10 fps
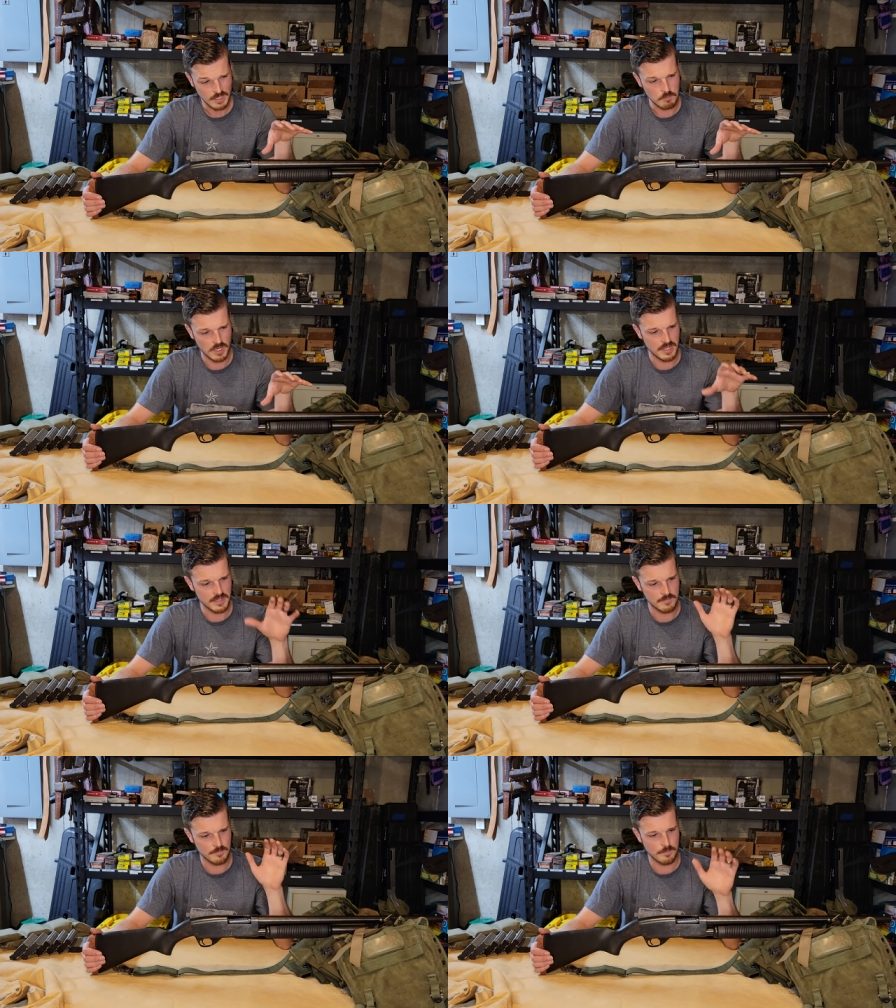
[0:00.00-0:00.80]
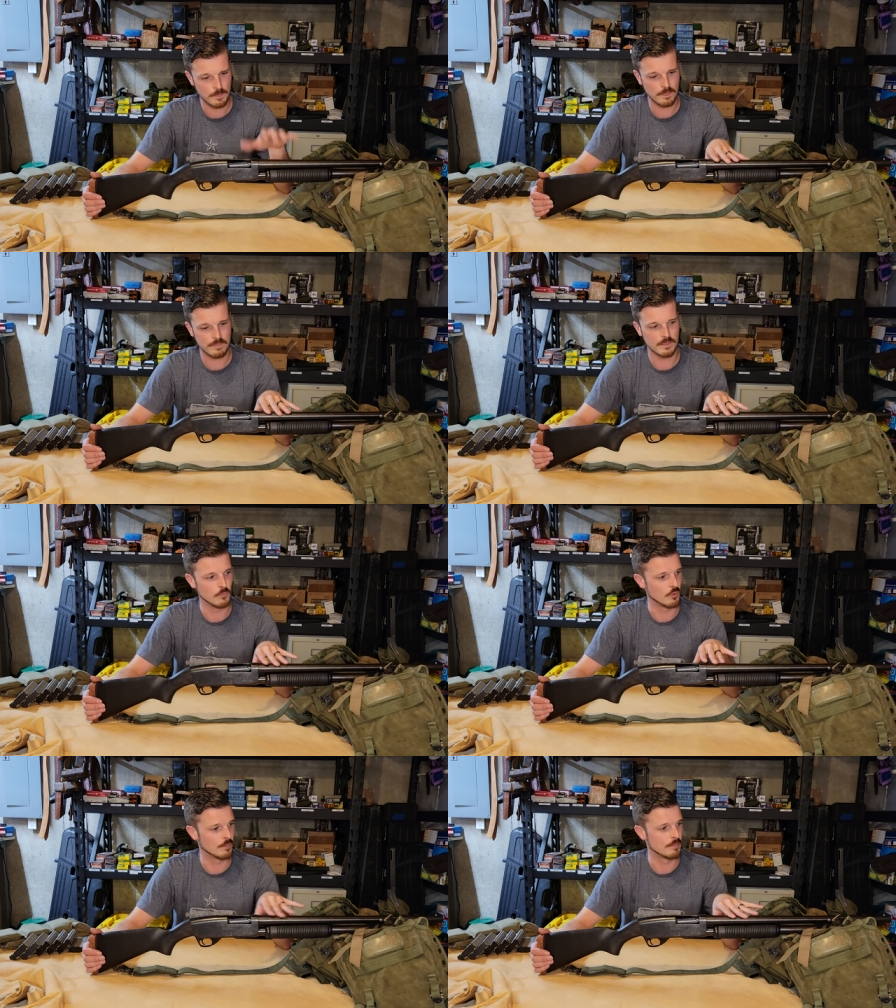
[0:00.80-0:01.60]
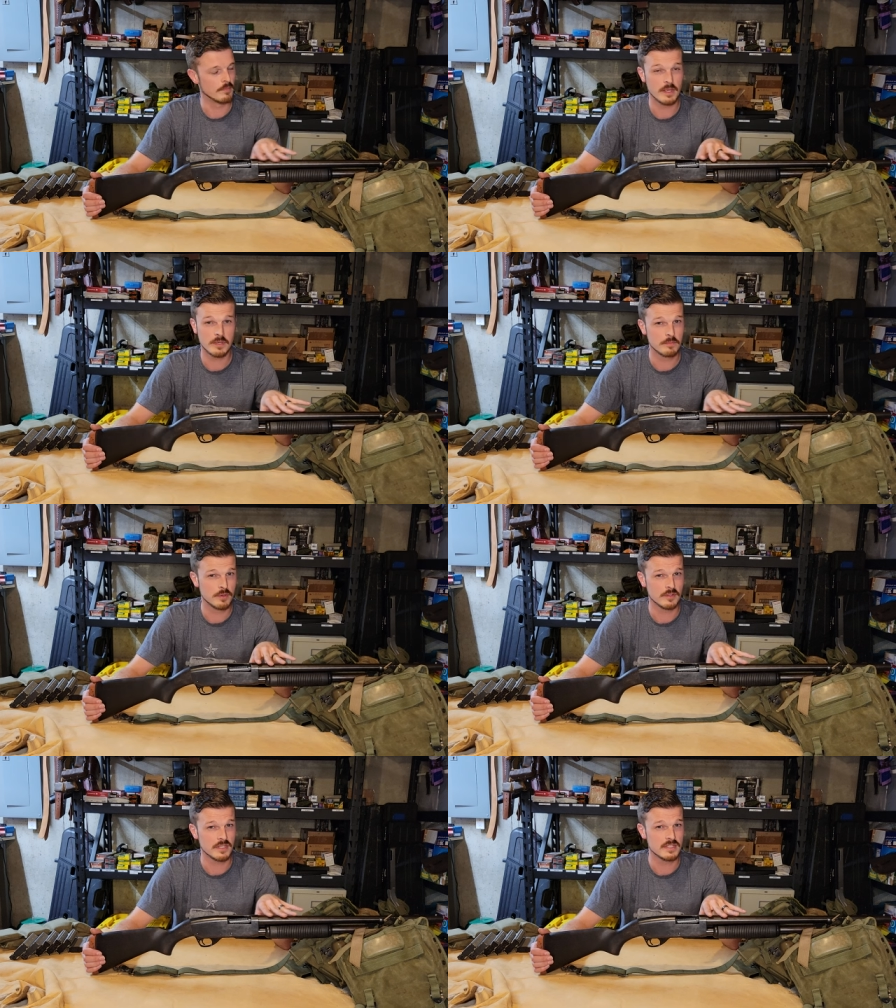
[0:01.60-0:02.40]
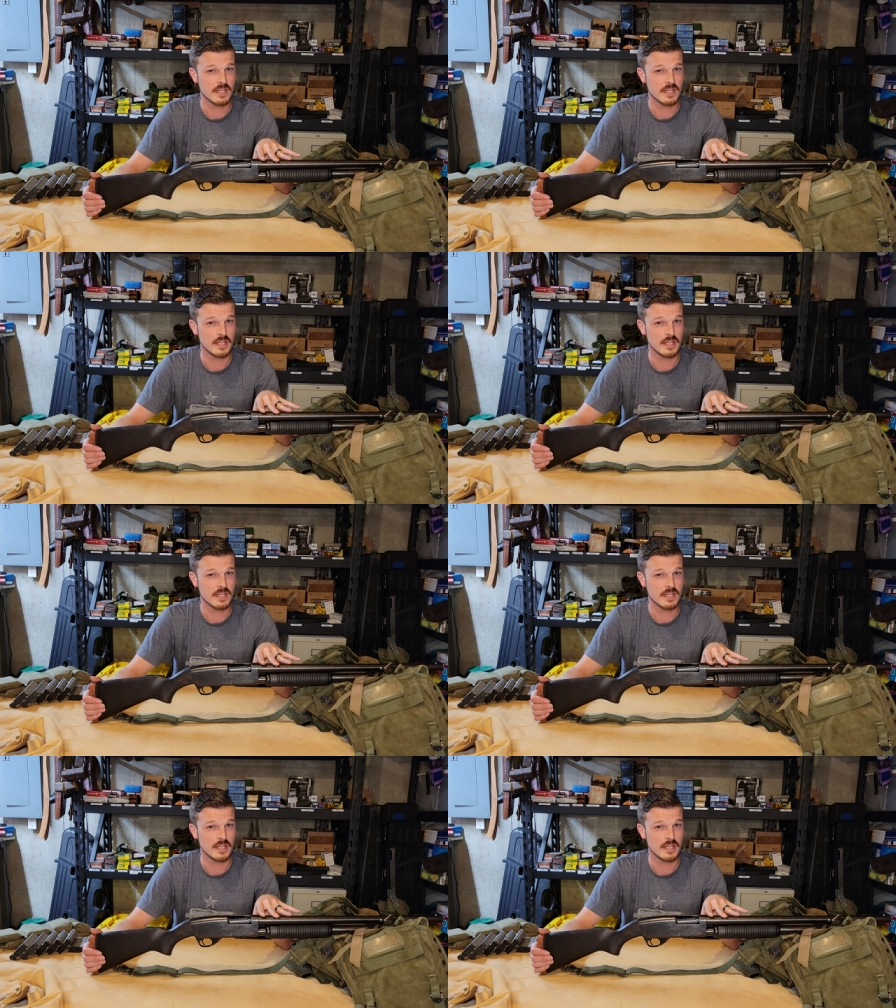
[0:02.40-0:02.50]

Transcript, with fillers: But we'll maybe put these